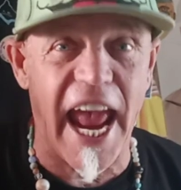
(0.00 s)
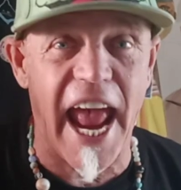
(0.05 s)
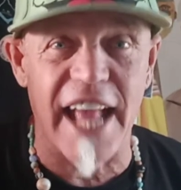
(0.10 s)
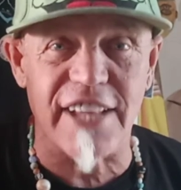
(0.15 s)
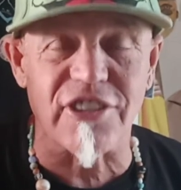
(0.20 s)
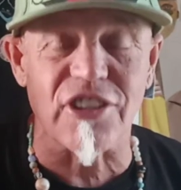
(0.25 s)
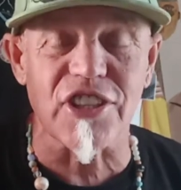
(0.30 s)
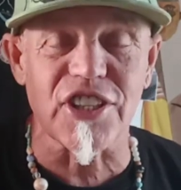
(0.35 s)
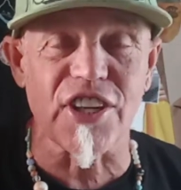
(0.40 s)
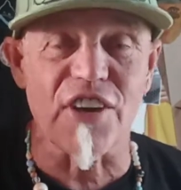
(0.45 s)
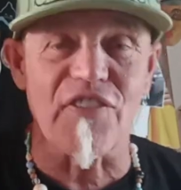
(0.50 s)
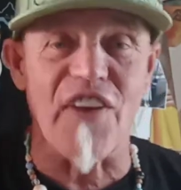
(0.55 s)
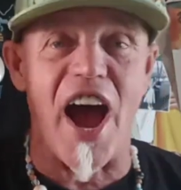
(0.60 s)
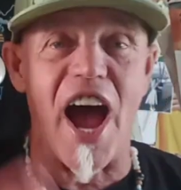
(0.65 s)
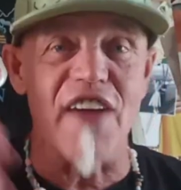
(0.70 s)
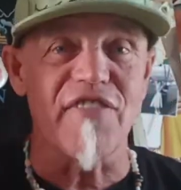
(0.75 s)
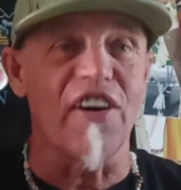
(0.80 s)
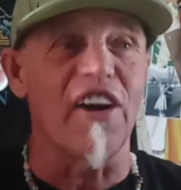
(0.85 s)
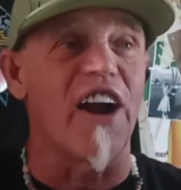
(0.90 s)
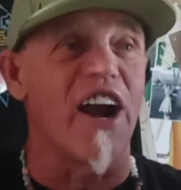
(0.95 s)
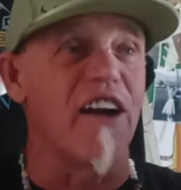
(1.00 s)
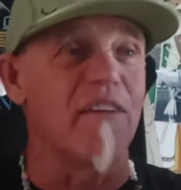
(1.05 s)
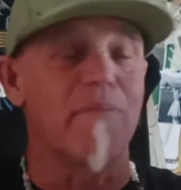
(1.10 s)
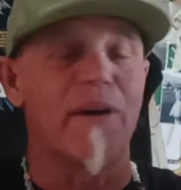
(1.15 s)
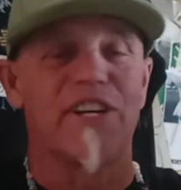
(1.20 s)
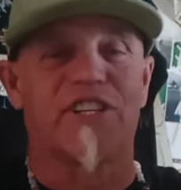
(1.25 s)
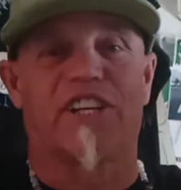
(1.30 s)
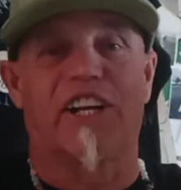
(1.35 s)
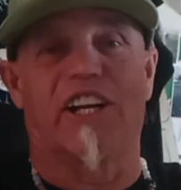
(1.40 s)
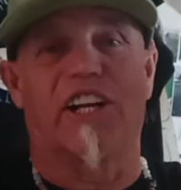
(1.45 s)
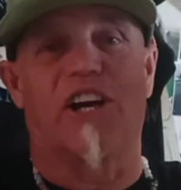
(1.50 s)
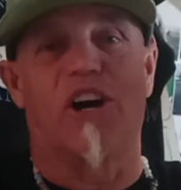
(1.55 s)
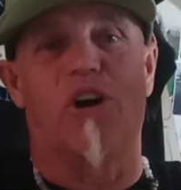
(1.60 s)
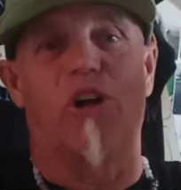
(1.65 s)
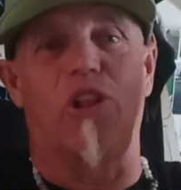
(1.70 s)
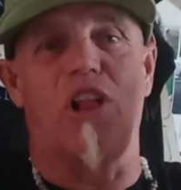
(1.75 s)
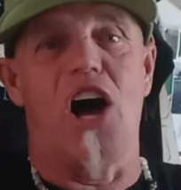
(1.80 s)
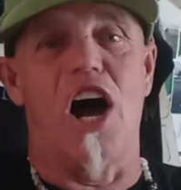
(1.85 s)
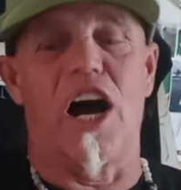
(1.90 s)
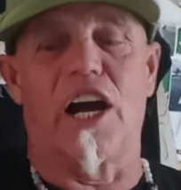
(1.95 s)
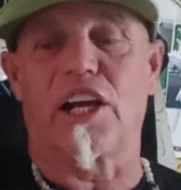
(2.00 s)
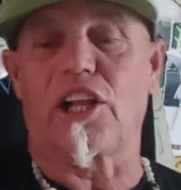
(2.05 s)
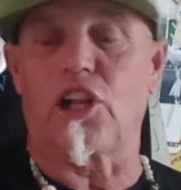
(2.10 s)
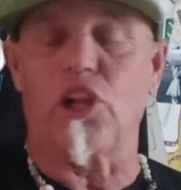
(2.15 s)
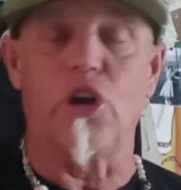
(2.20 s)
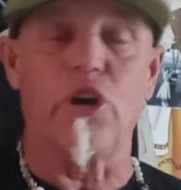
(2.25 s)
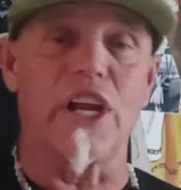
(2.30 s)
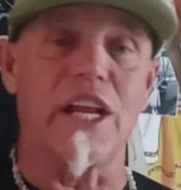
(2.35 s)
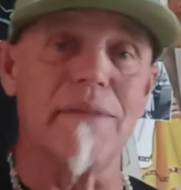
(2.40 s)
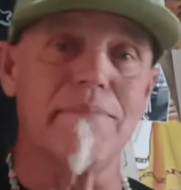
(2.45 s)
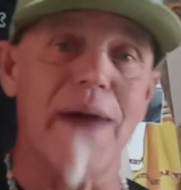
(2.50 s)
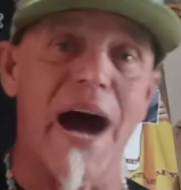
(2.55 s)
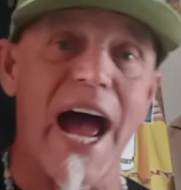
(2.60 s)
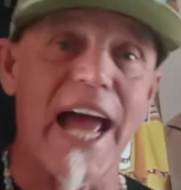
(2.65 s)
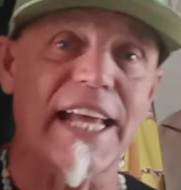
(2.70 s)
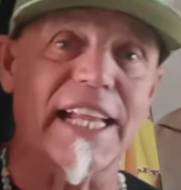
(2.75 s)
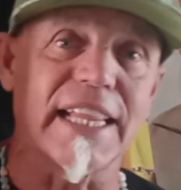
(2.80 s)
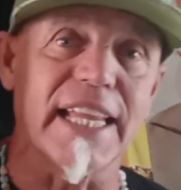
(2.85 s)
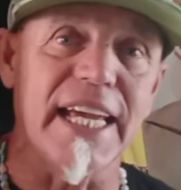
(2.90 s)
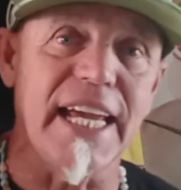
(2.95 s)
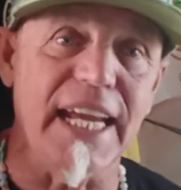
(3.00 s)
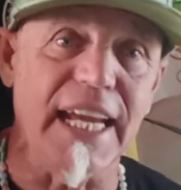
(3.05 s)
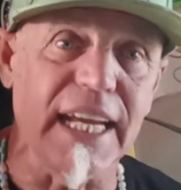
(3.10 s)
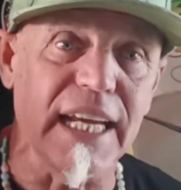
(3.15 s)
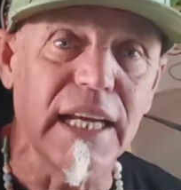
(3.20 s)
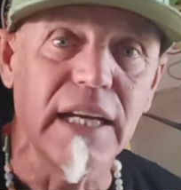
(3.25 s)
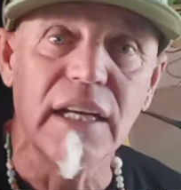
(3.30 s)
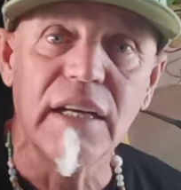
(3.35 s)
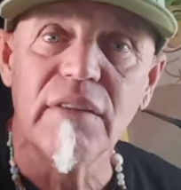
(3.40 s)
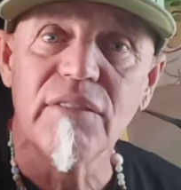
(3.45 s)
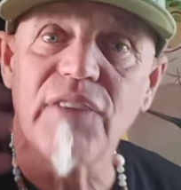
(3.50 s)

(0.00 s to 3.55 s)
cancer survivor. Everybody's going to go along, including Mike Lee,